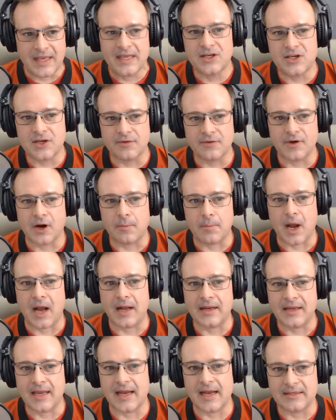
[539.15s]
each of our
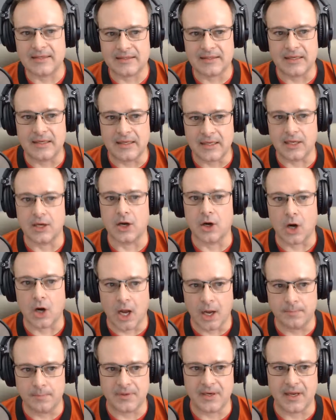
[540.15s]
podcasting gear
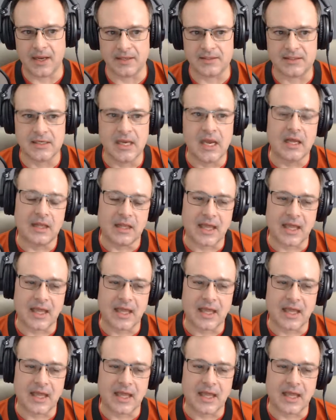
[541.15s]
updates.